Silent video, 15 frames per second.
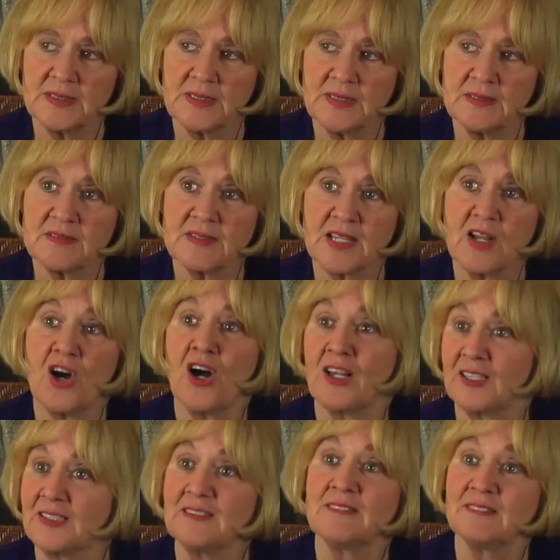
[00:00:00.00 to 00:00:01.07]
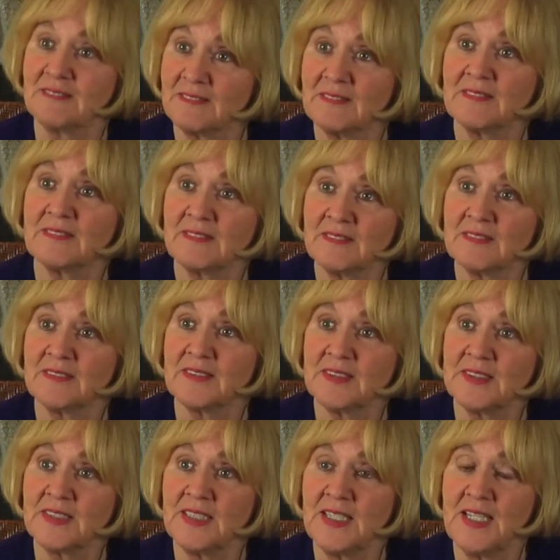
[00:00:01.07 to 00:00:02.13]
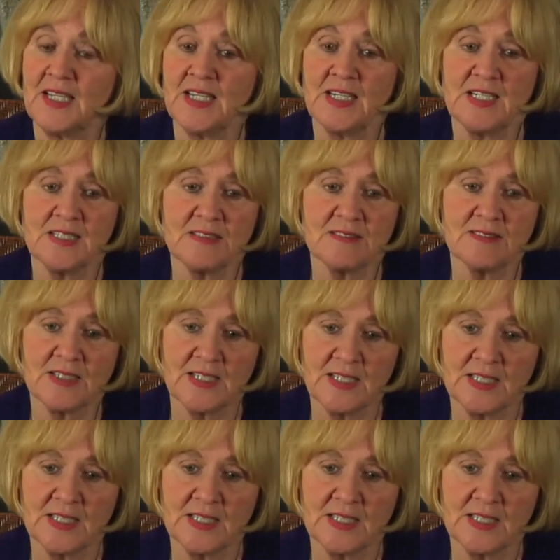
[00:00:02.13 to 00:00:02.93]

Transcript: is a calling. And